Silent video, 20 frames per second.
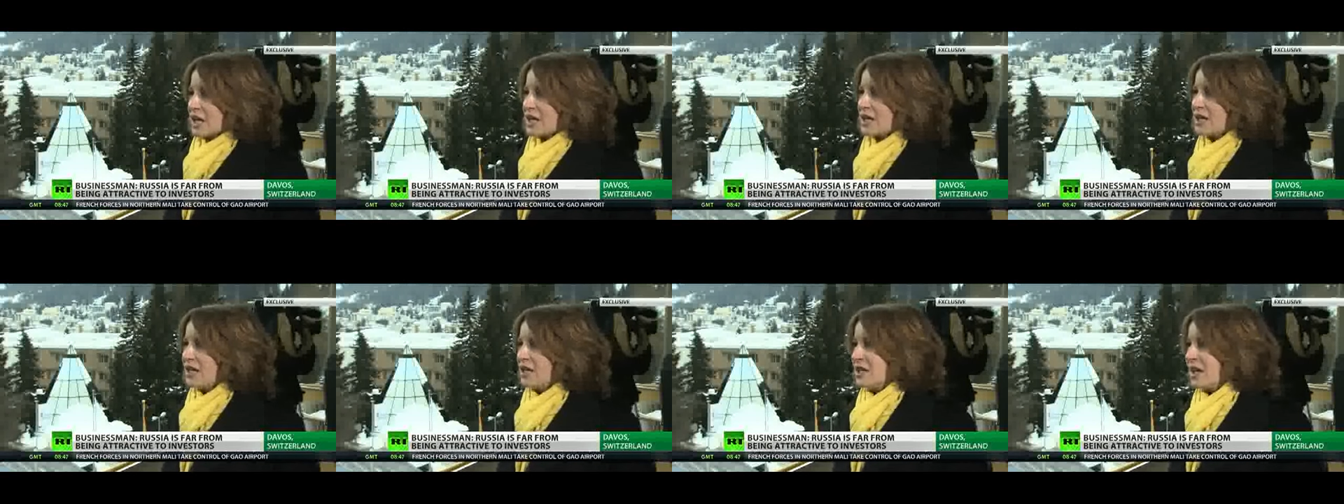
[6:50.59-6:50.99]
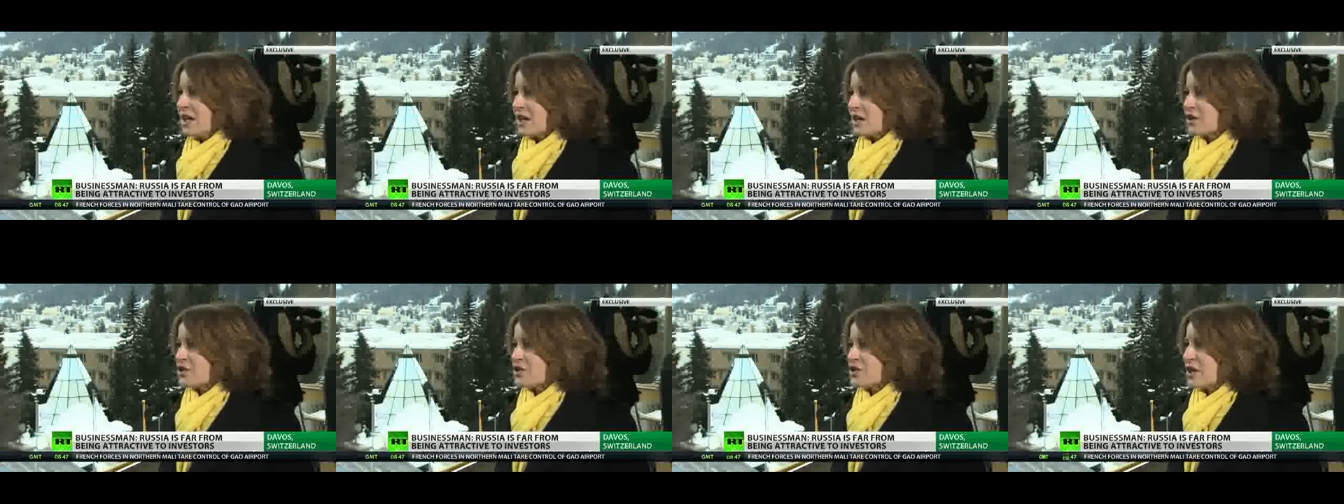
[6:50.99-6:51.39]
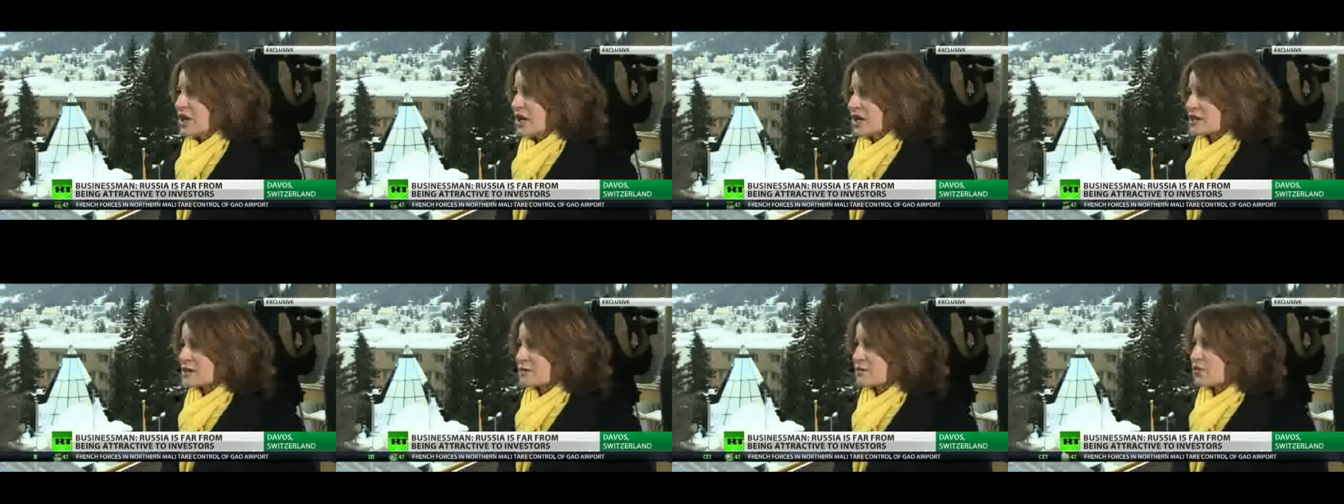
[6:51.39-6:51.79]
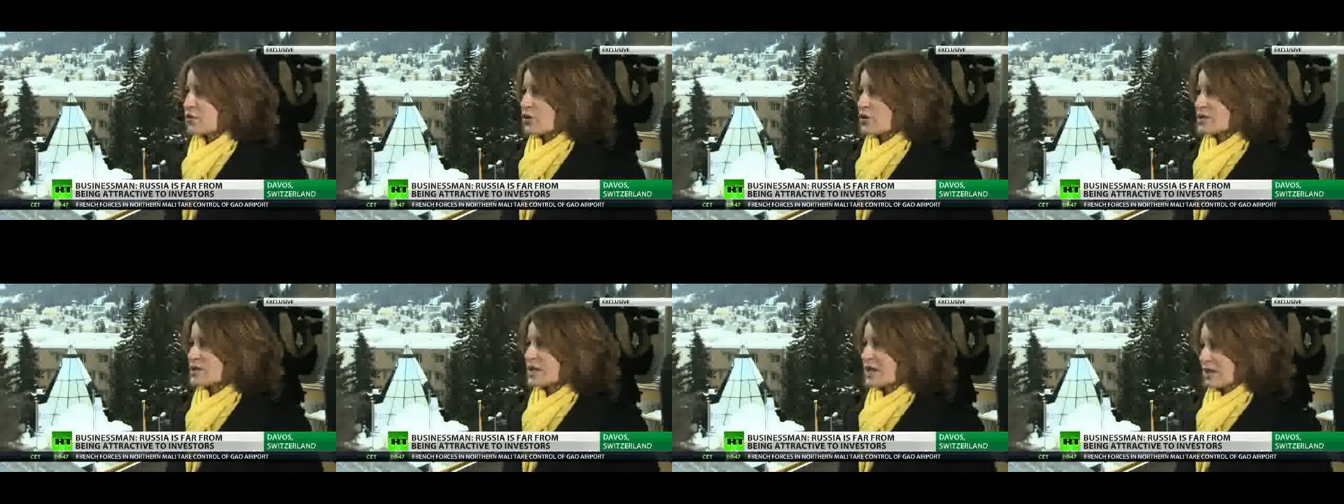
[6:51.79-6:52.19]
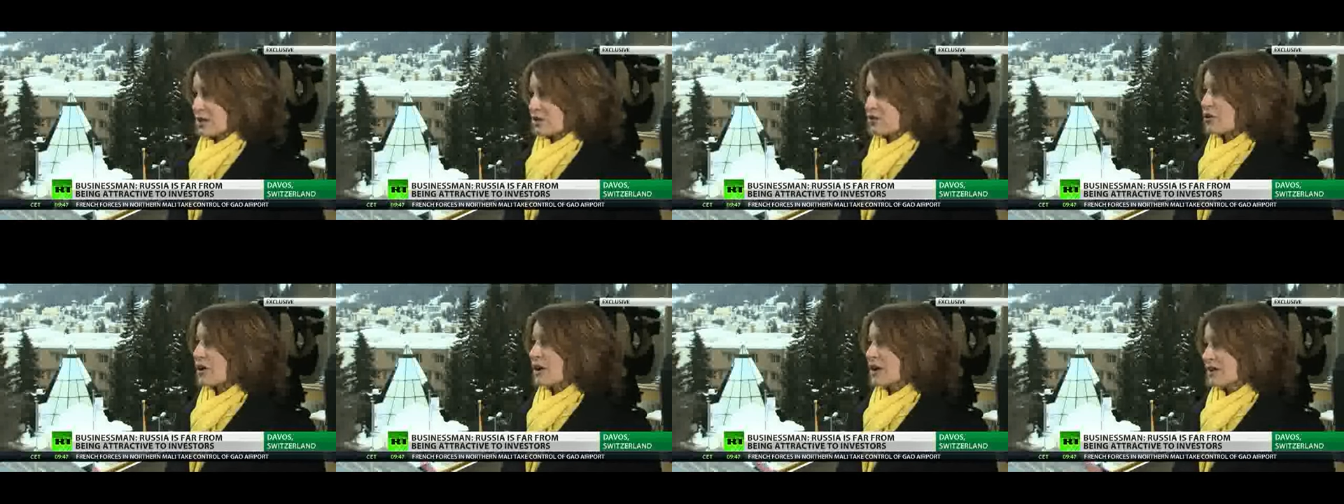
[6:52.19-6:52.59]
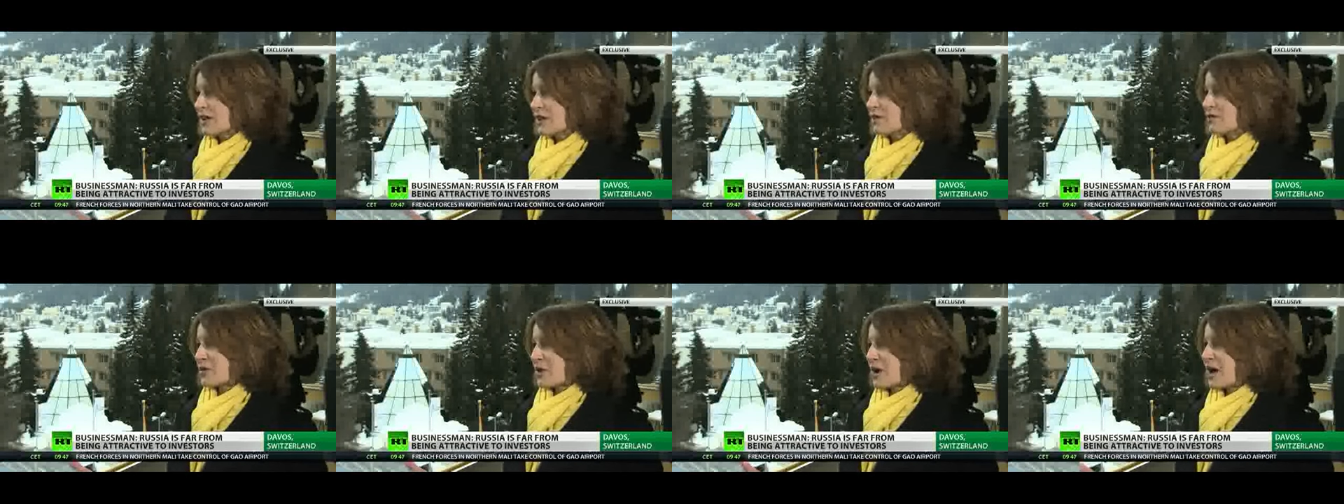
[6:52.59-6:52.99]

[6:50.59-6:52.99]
the energy exports at the rate that